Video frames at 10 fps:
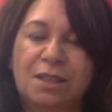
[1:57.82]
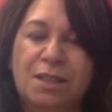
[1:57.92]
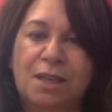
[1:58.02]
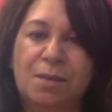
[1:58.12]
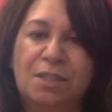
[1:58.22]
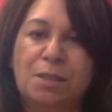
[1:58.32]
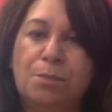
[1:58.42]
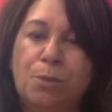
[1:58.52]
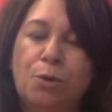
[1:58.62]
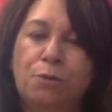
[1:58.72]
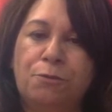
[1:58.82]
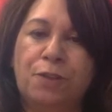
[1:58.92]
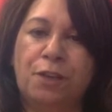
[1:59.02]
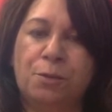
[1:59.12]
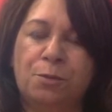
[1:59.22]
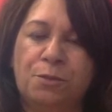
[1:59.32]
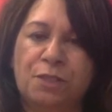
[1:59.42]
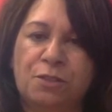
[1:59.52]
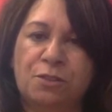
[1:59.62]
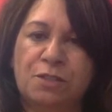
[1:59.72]
And it's important for health
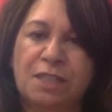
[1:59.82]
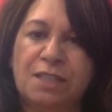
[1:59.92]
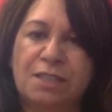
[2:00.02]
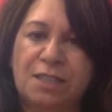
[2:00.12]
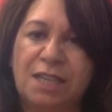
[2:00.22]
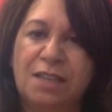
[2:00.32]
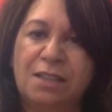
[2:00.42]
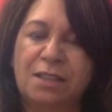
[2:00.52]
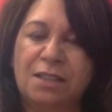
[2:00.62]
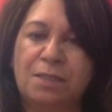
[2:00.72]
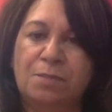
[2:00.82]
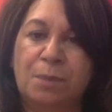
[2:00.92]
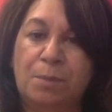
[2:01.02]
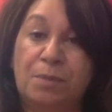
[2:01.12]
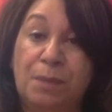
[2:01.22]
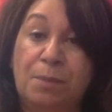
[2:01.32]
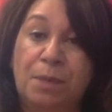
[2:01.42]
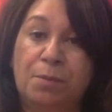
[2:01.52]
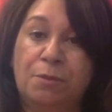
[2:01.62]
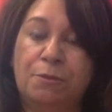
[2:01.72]
professionals to understand that
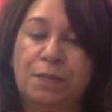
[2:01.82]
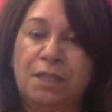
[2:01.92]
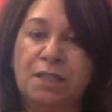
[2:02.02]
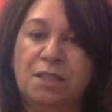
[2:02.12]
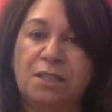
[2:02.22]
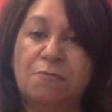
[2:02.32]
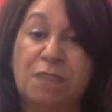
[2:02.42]
people are feeling this and